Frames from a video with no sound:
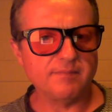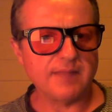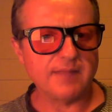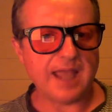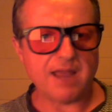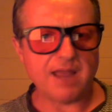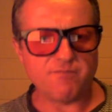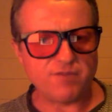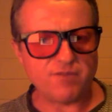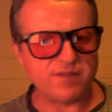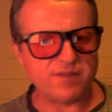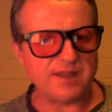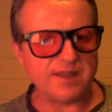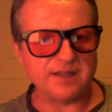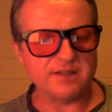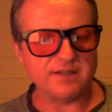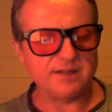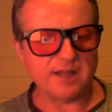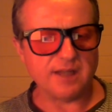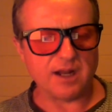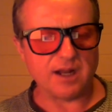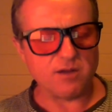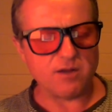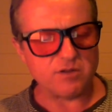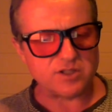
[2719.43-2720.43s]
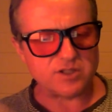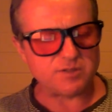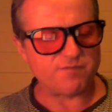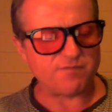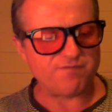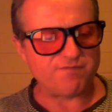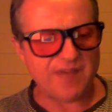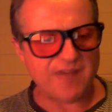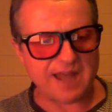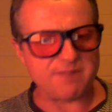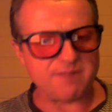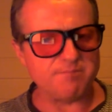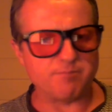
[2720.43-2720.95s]
Everything, you know, it's
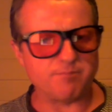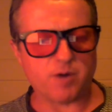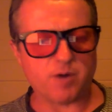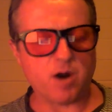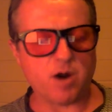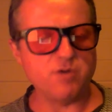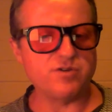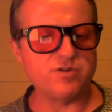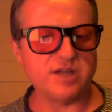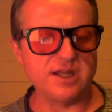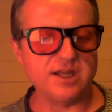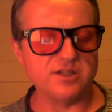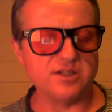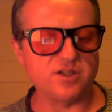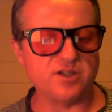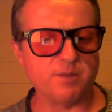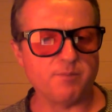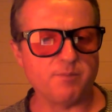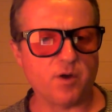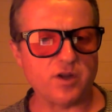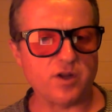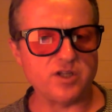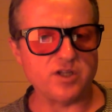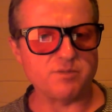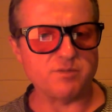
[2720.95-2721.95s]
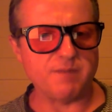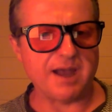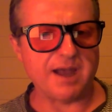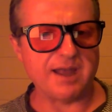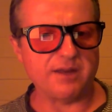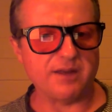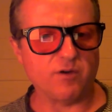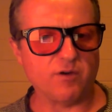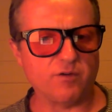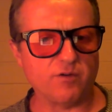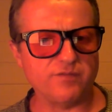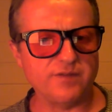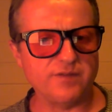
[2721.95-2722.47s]
fat and proteins your body's made
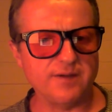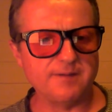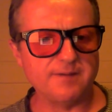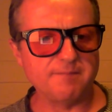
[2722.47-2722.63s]
of,